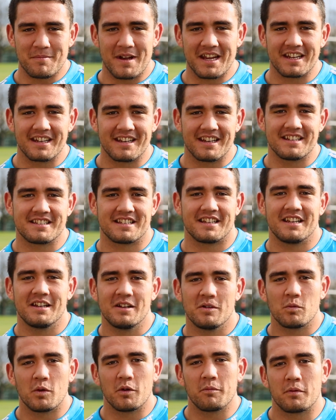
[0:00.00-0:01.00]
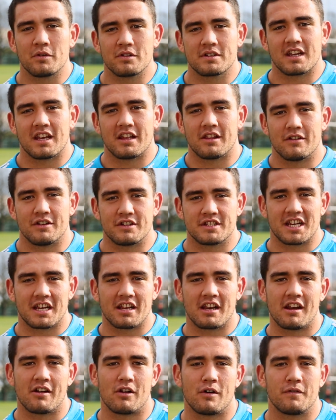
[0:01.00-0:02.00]
To make it easy, we've put together a
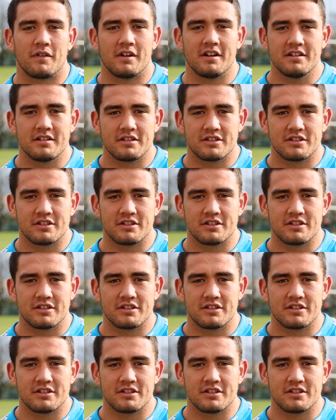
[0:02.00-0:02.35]
ticketing offer